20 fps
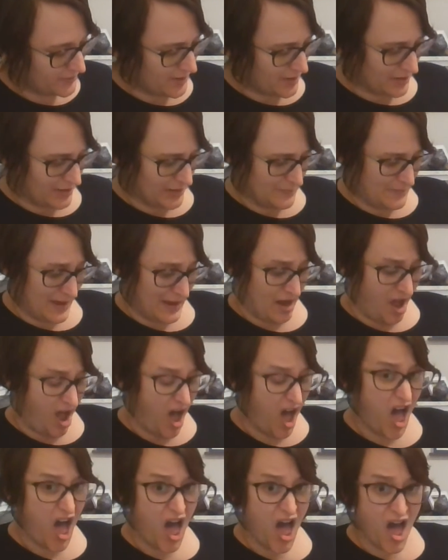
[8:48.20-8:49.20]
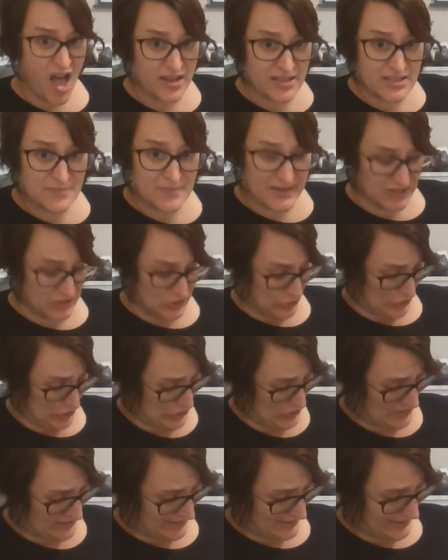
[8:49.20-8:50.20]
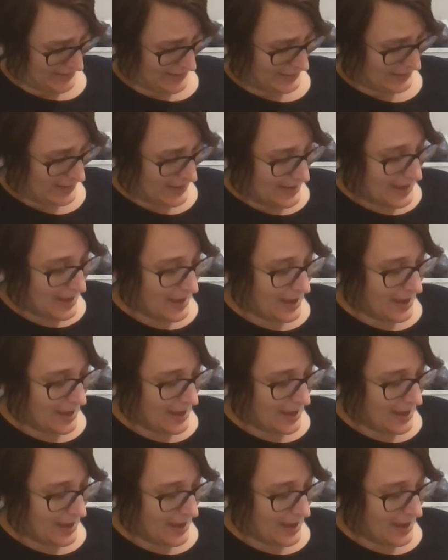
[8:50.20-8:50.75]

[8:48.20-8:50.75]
The old man hugged Mr. Dursley